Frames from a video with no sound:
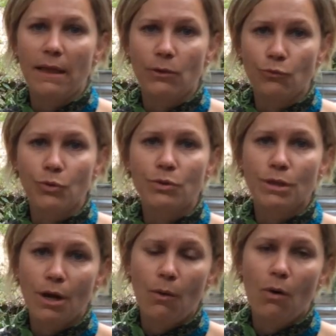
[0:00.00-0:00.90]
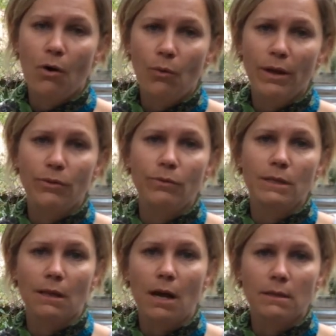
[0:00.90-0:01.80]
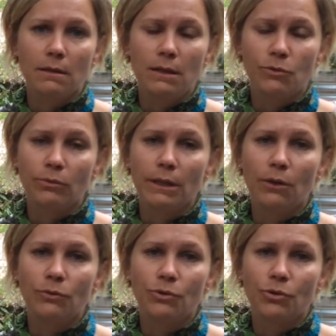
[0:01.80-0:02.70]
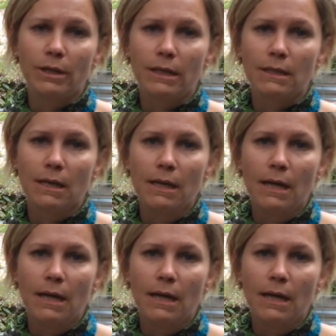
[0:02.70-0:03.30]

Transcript: and the roots go all the way through these lots and these really old trees.